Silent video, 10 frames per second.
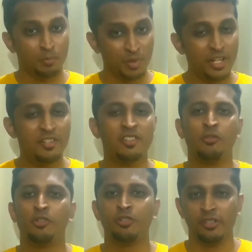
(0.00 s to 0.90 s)
Please
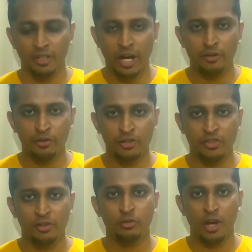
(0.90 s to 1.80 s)
download the Arogya
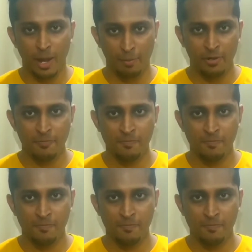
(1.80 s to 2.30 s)
Setu app